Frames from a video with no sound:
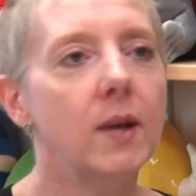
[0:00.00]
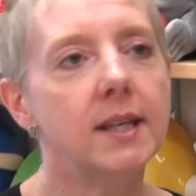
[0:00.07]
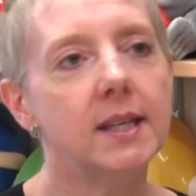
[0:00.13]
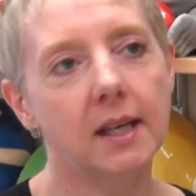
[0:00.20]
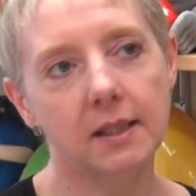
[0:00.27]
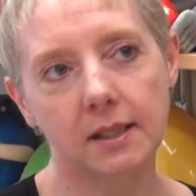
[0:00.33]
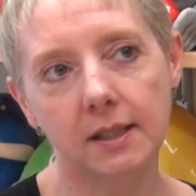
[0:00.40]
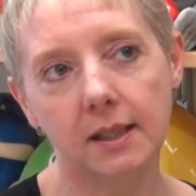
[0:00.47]
we
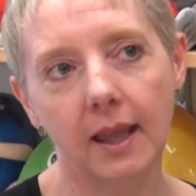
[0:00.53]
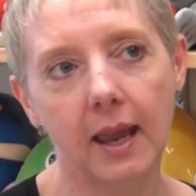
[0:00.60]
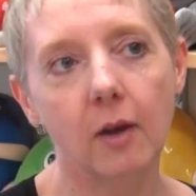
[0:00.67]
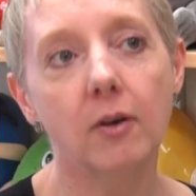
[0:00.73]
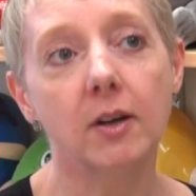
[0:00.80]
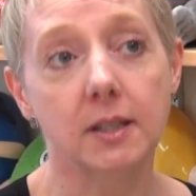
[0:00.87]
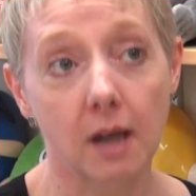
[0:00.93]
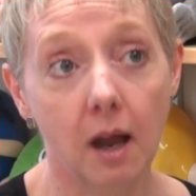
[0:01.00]
tend to lay
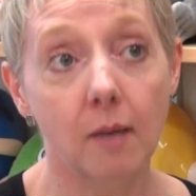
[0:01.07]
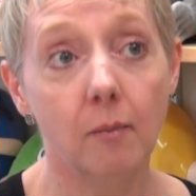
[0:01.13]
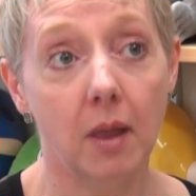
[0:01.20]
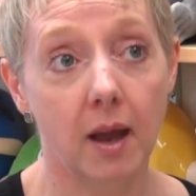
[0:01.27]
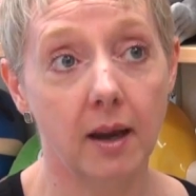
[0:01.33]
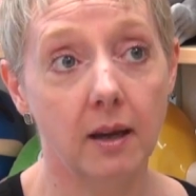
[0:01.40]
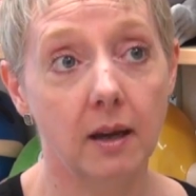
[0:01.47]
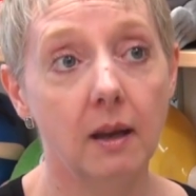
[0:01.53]
out a
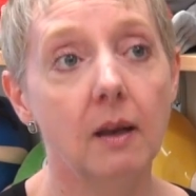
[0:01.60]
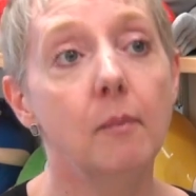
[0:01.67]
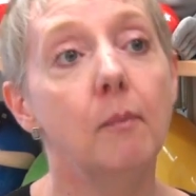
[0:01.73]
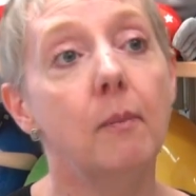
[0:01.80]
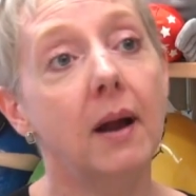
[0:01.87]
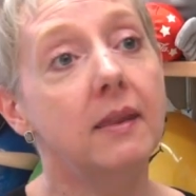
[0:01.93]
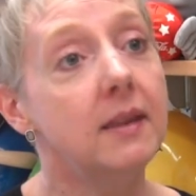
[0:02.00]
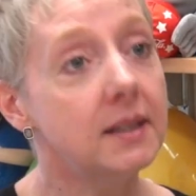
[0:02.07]
timeline.
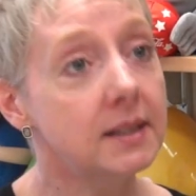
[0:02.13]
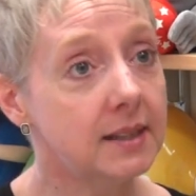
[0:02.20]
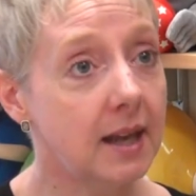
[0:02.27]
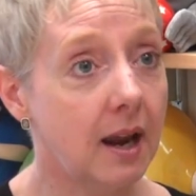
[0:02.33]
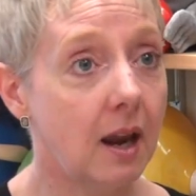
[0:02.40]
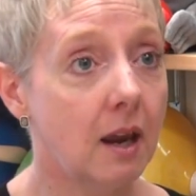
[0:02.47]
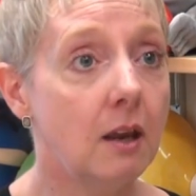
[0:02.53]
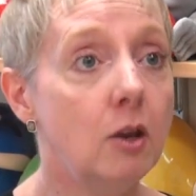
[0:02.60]
By this
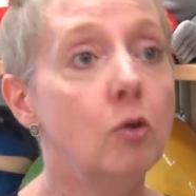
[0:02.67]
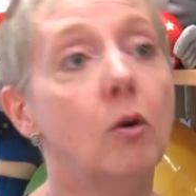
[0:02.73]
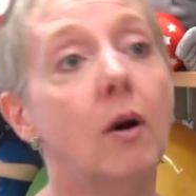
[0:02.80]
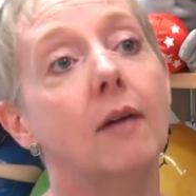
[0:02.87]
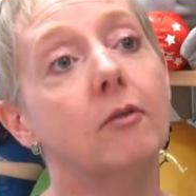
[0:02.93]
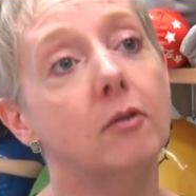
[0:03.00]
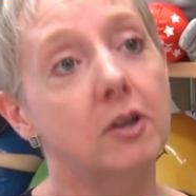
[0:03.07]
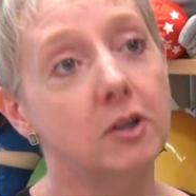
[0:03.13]
date, you'll
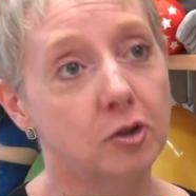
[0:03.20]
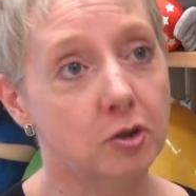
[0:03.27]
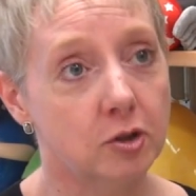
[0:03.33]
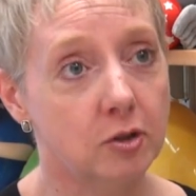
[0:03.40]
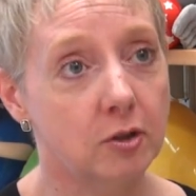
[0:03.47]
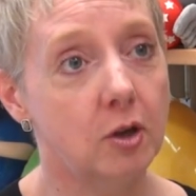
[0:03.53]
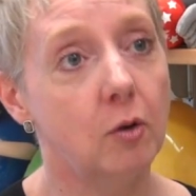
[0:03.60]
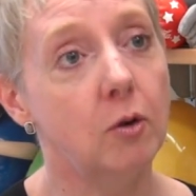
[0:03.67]
have a
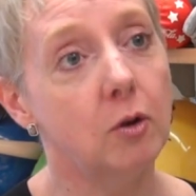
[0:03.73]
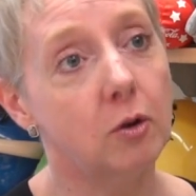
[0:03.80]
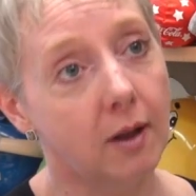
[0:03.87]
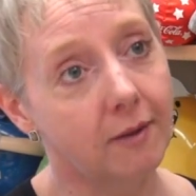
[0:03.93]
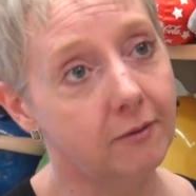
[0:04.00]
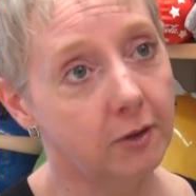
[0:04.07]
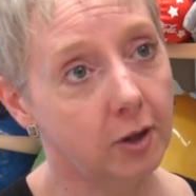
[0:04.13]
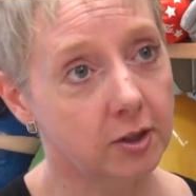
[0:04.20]
research, you'll
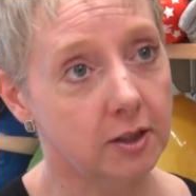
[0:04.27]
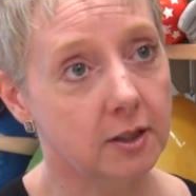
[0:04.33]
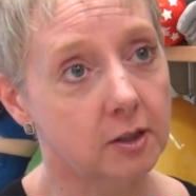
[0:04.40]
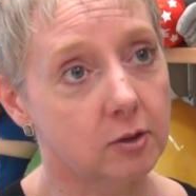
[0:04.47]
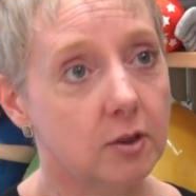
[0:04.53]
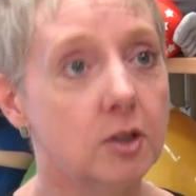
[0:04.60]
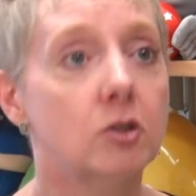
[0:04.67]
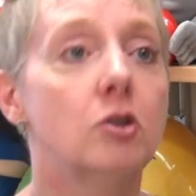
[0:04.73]
have looked at
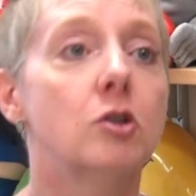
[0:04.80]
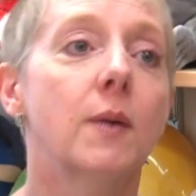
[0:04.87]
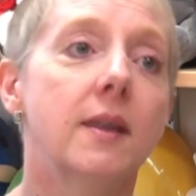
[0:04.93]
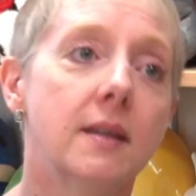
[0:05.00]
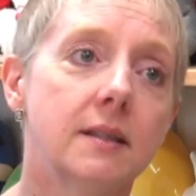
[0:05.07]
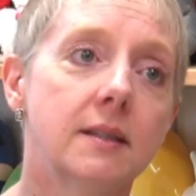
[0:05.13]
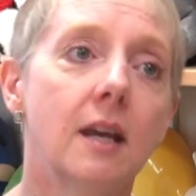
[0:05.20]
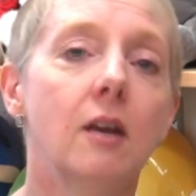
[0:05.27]
this research. By
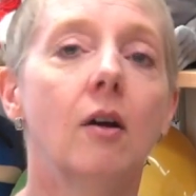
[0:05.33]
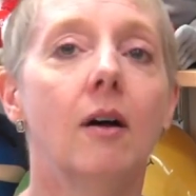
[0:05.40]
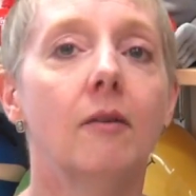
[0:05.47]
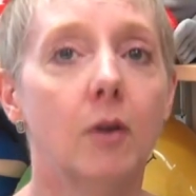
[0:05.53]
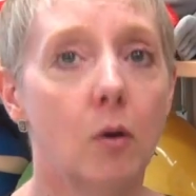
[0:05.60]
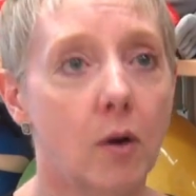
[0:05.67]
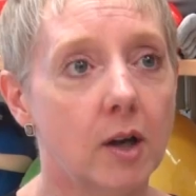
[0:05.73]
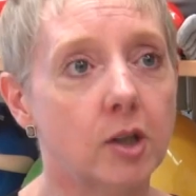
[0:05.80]
this date, you'll have
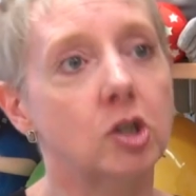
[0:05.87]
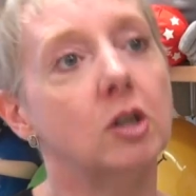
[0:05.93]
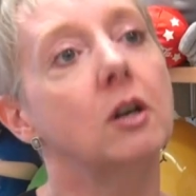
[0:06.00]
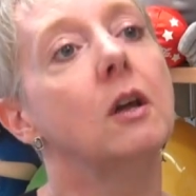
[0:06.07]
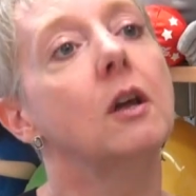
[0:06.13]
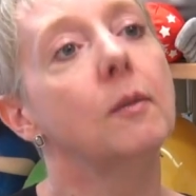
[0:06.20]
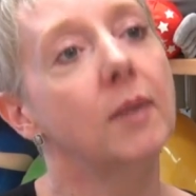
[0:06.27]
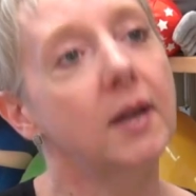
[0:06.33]
the question.
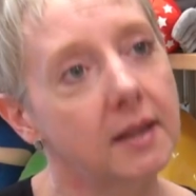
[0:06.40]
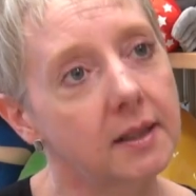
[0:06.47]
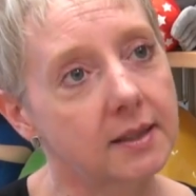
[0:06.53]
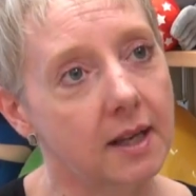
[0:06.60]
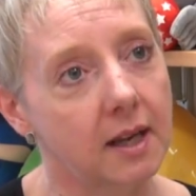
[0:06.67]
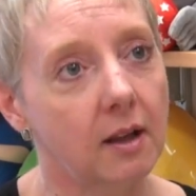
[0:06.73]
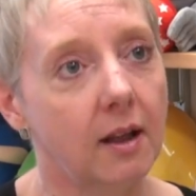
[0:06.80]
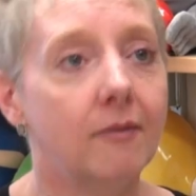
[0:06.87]
By this
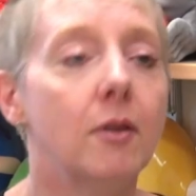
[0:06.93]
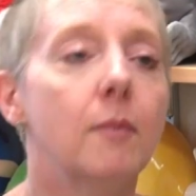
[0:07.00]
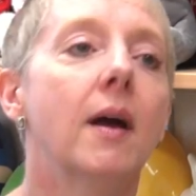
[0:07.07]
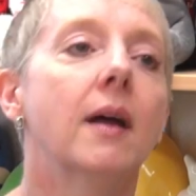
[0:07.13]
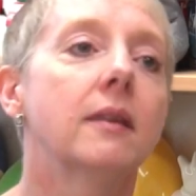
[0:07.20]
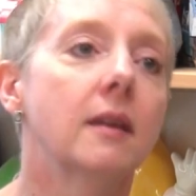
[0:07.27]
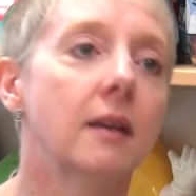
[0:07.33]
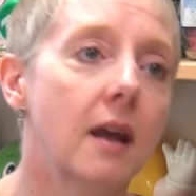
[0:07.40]
date, you'll have the
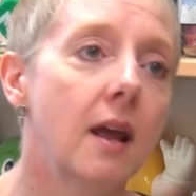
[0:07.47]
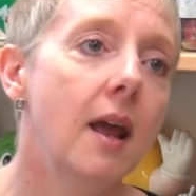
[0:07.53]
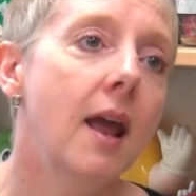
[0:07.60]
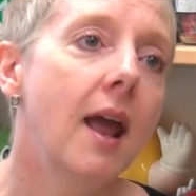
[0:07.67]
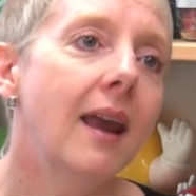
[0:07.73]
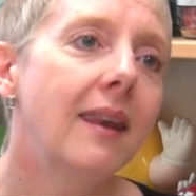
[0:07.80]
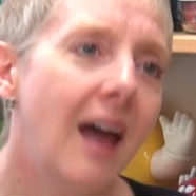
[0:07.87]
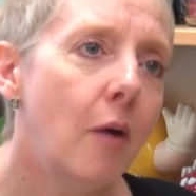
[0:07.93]
method.
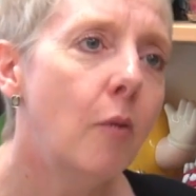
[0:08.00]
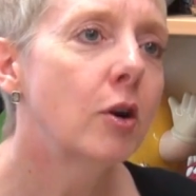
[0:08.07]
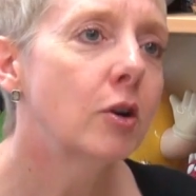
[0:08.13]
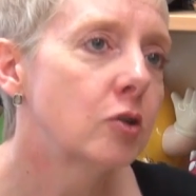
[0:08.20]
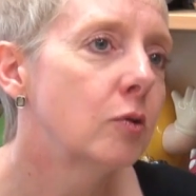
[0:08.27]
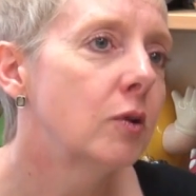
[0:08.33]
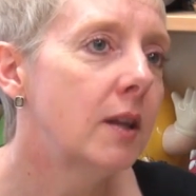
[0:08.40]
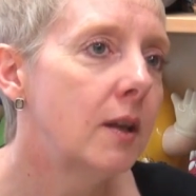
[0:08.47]
And that
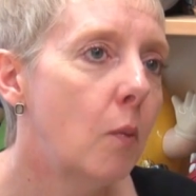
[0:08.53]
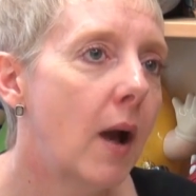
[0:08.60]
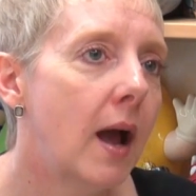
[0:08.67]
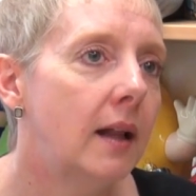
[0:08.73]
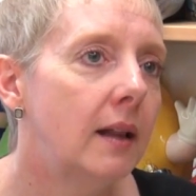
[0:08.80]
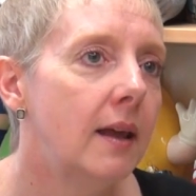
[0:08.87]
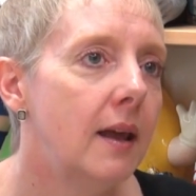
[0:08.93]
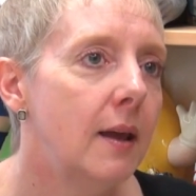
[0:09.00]
works really
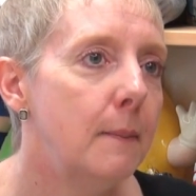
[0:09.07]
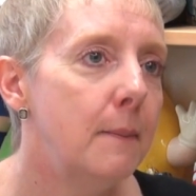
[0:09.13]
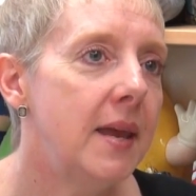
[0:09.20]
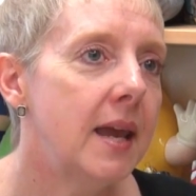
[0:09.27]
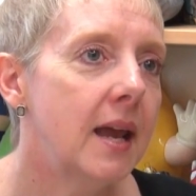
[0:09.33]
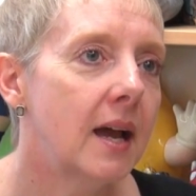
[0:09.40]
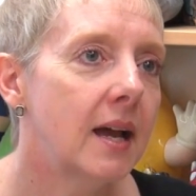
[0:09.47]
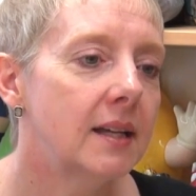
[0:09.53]
well,
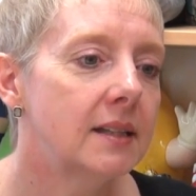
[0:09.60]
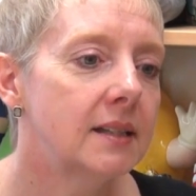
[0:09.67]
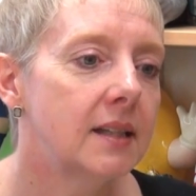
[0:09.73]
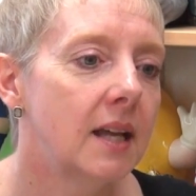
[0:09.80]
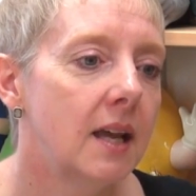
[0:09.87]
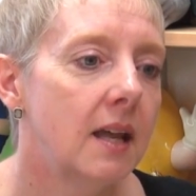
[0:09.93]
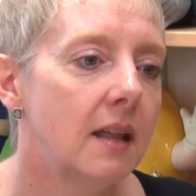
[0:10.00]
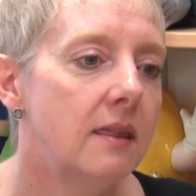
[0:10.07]
because
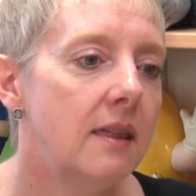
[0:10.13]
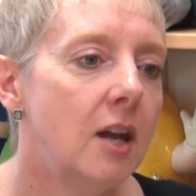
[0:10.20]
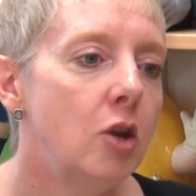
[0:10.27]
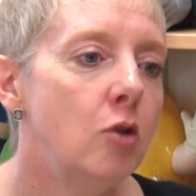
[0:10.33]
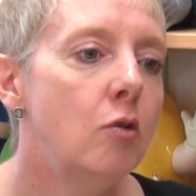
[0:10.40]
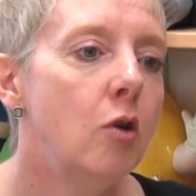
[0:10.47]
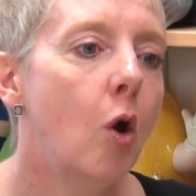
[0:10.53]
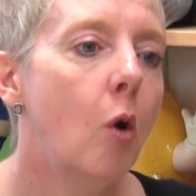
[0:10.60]
then
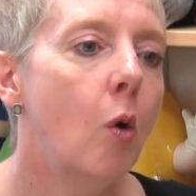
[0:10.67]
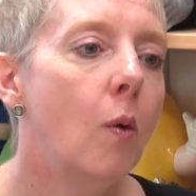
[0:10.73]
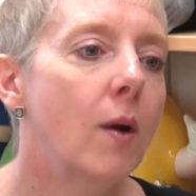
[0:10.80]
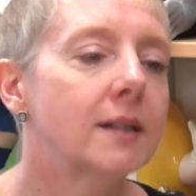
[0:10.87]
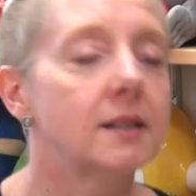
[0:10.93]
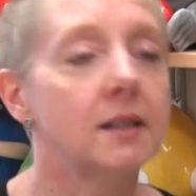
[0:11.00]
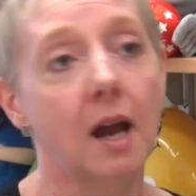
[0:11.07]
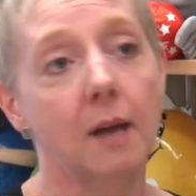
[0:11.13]
you know
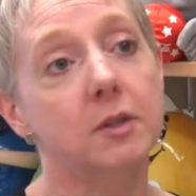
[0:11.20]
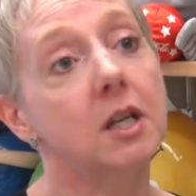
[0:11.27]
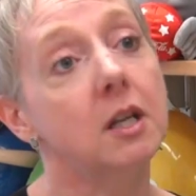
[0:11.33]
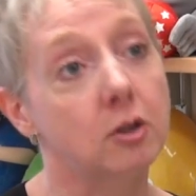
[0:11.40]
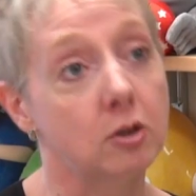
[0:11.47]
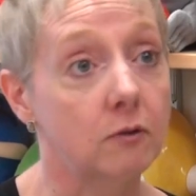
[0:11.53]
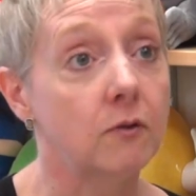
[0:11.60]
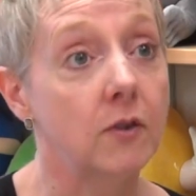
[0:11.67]
it's time to
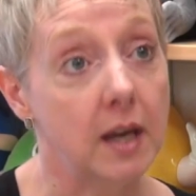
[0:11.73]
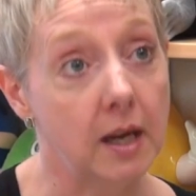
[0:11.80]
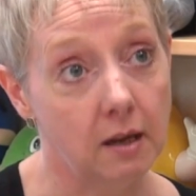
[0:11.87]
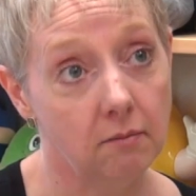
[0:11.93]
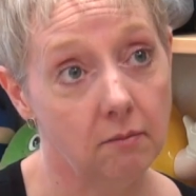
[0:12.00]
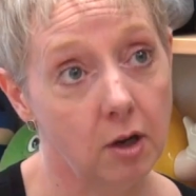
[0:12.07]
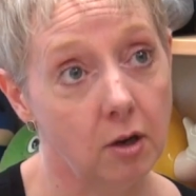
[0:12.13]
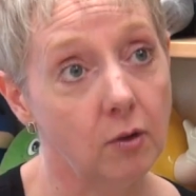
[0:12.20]

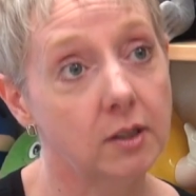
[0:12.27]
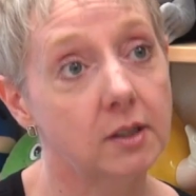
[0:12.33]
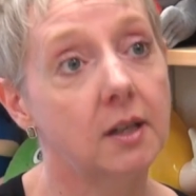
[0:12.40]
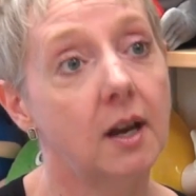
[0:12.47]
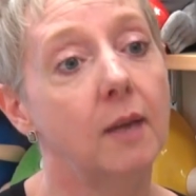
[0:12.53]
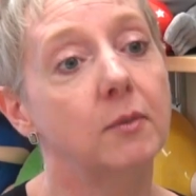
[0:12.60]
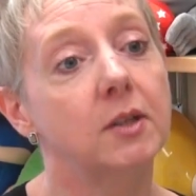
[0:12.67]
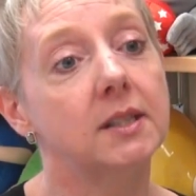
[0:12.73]
intervene. It's
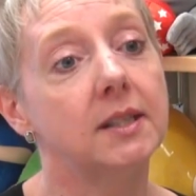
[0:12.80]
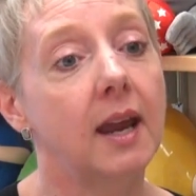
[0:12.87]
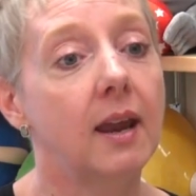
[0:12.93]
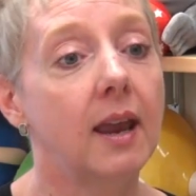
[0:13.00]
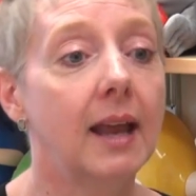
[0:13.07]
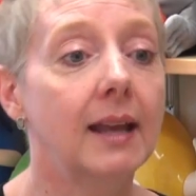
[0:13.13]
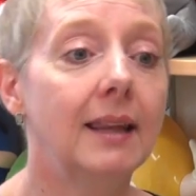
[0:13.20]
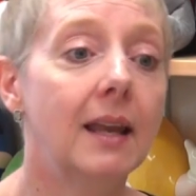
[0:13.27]
time to say,
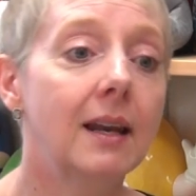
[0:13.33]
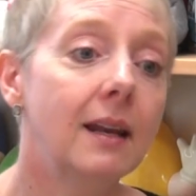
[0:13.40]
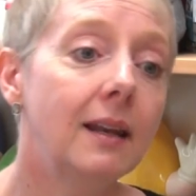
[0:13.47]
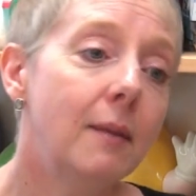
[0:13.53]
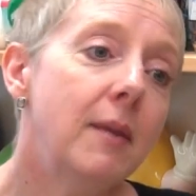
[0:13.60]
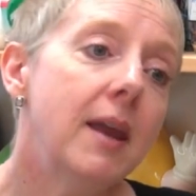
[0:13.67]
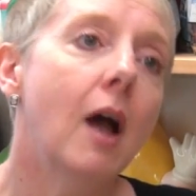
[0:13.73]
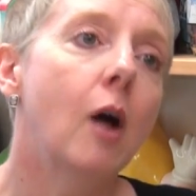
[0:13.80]
okay,
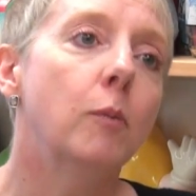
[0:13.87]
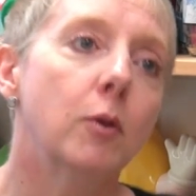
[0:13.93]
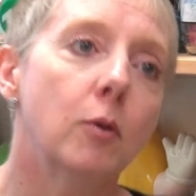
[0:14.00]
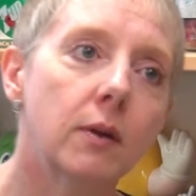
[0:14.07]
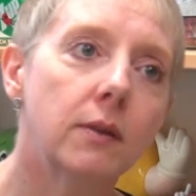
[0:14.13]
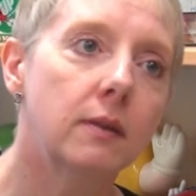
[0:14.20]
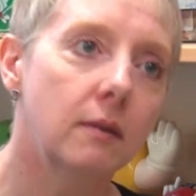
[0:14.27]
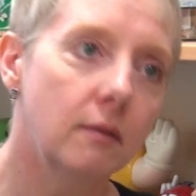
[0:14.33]
let me help you
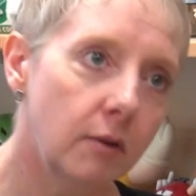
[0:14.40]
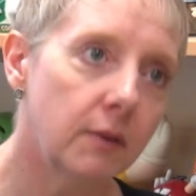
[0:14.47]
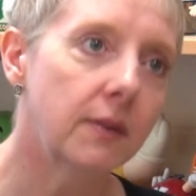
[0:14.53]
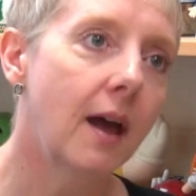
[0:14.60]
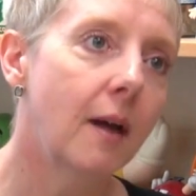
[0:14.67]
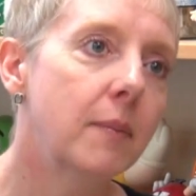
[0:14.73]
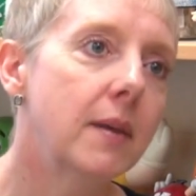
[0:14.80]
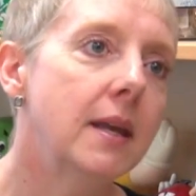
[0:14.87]
with
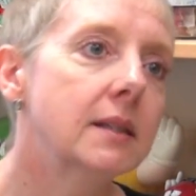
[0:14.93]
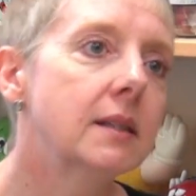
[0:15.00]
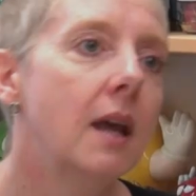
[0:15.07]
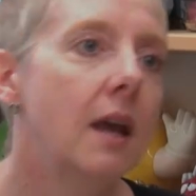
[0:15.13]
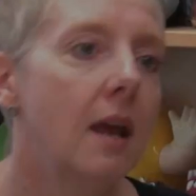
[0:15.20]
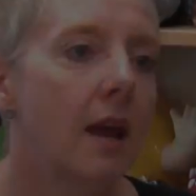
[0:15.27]
that piece.